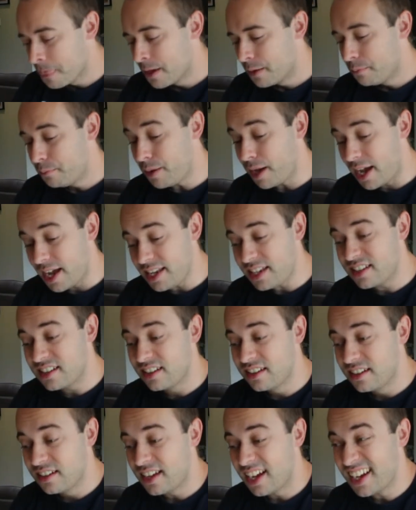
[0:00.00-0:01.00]
But,
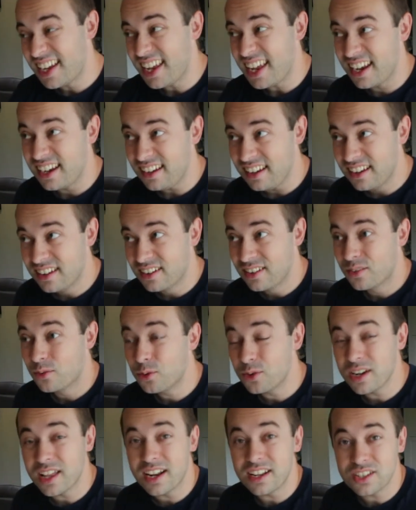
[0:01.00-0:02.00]
again,
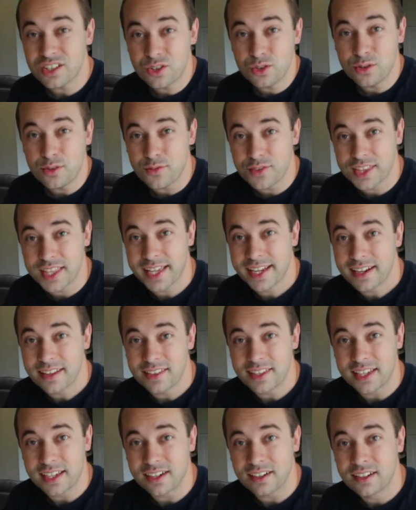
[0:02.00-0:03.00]
we're not at school for the end of the
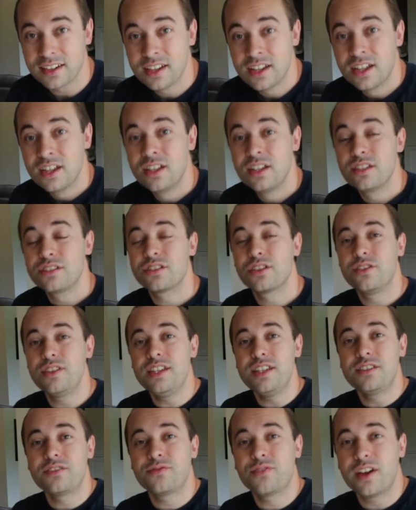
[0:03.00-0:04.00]
year. So
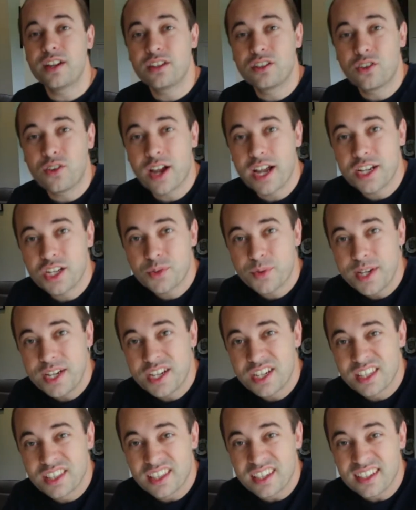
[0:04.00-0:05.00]
these fun
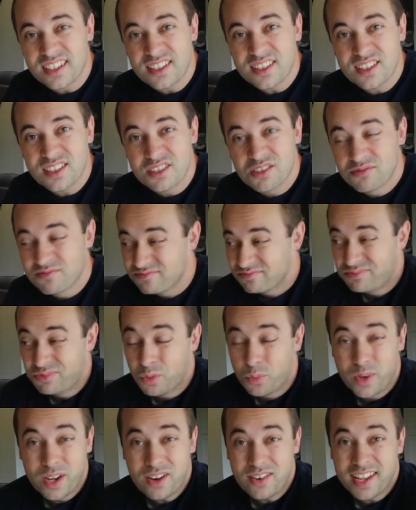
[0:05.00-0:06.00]
graduation things,
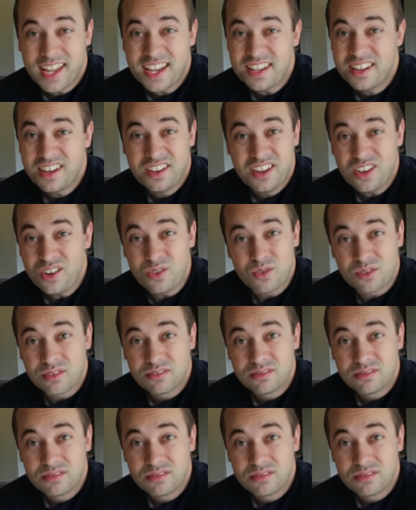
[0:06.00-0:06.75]
we don't get to do.